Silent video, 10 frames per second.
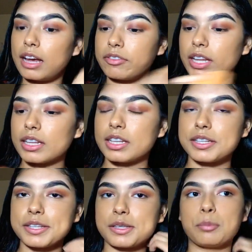I feel like
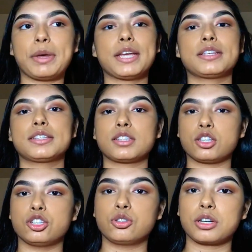this is the best
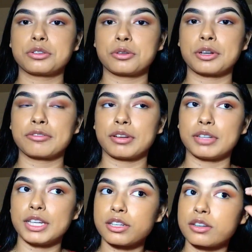drugstore
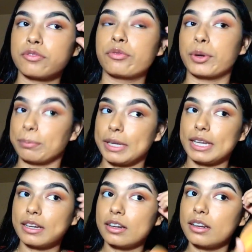foundation for
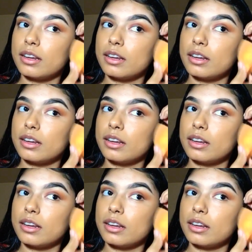me.